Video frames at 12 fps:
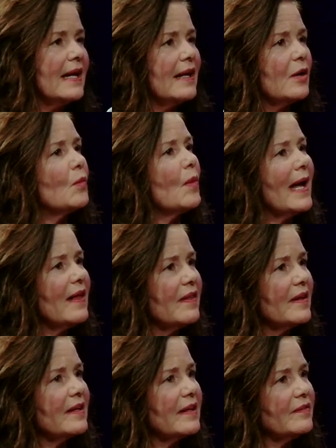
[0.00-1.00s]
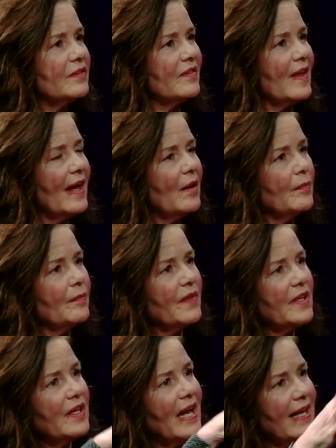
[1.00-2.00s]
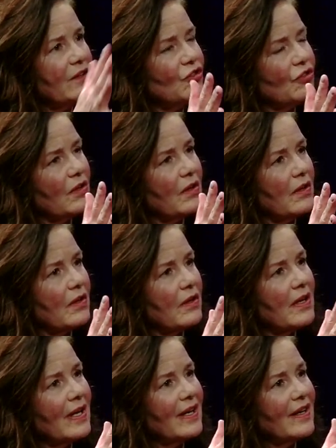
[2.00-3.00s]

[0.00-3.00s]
in a way that gives them the nature